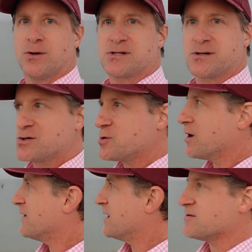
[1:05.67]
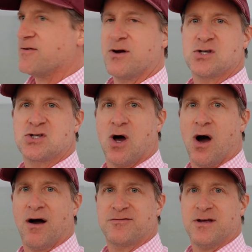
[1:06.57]
It's sort of like a very
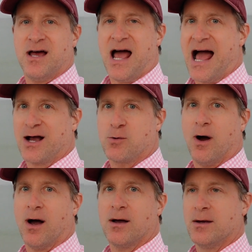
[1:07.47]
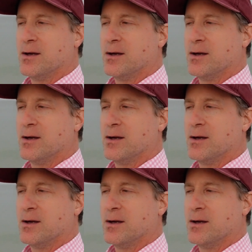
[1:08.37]
soft aqua.